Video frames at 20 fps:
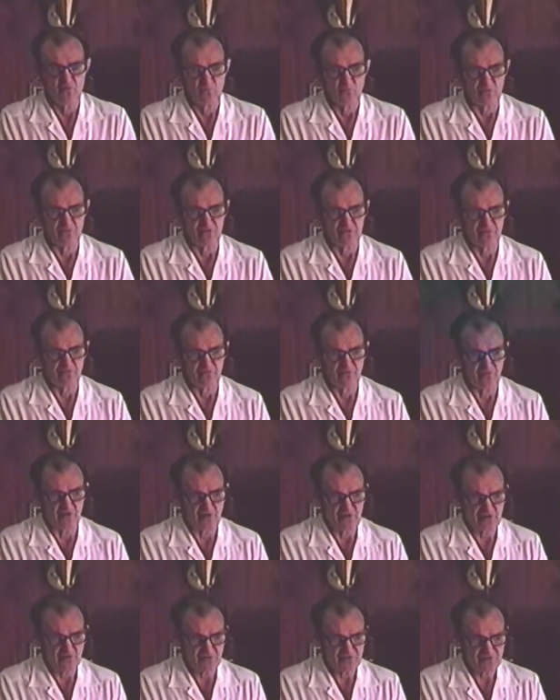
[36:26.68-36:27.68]
When he
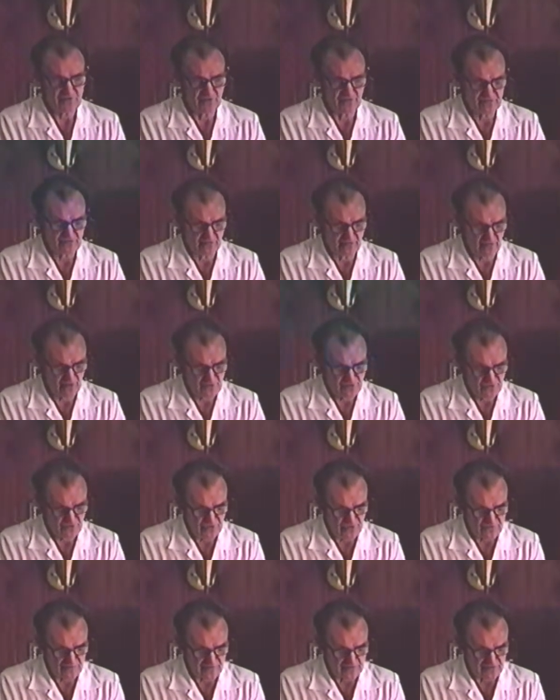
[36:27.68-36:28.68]
confined himself to those
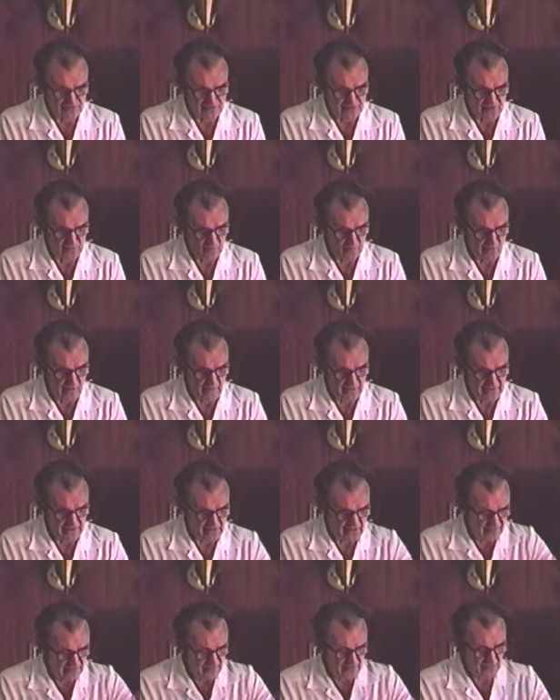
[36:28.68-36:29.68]
two things and didn't worry about
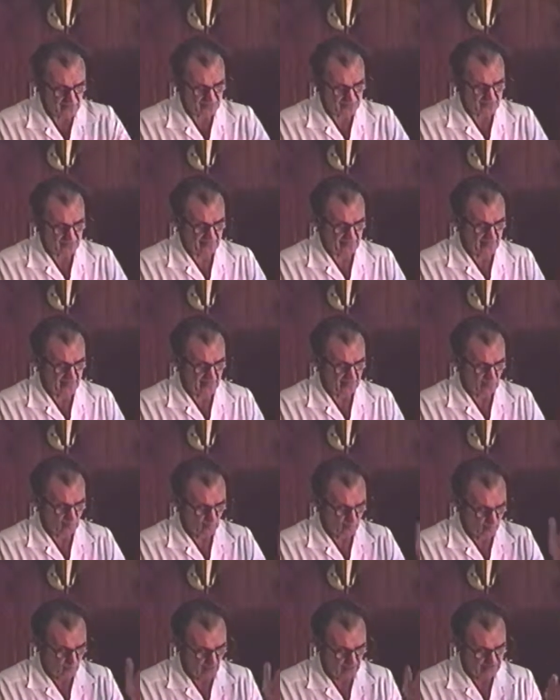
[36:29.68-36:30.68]
anything else but that,
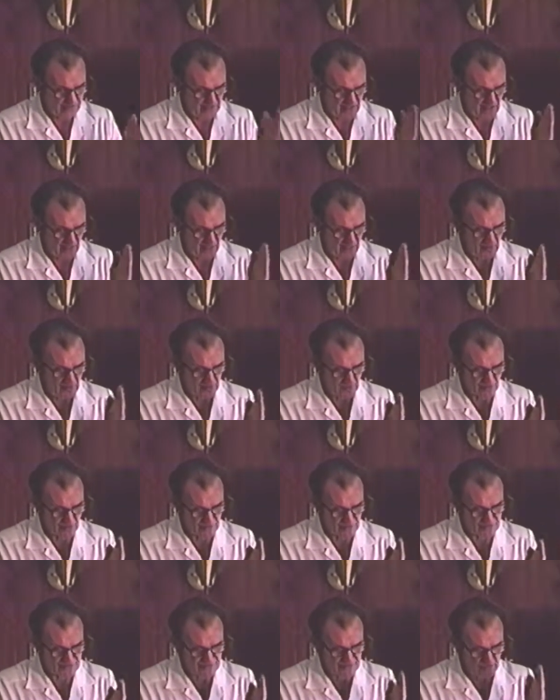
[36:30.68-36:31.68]
what are my
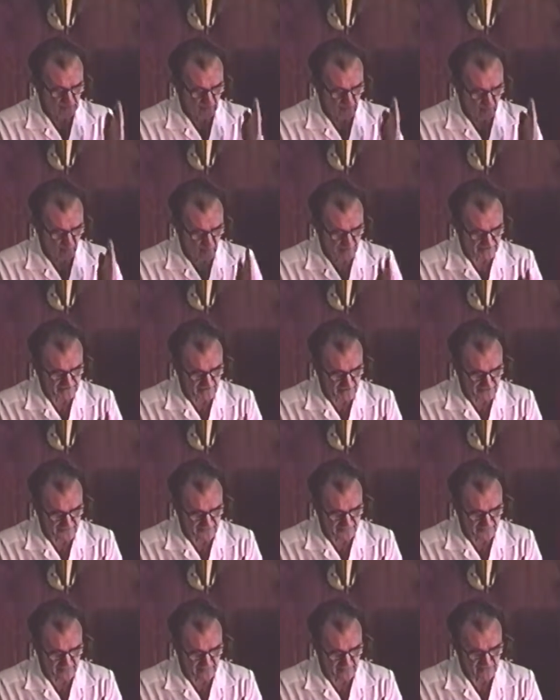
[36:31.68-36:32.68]
orders and what are
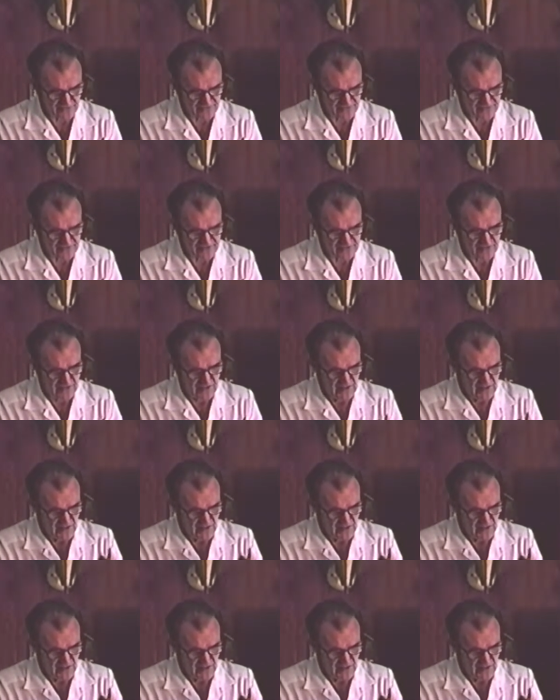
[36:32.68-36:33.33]
the promises,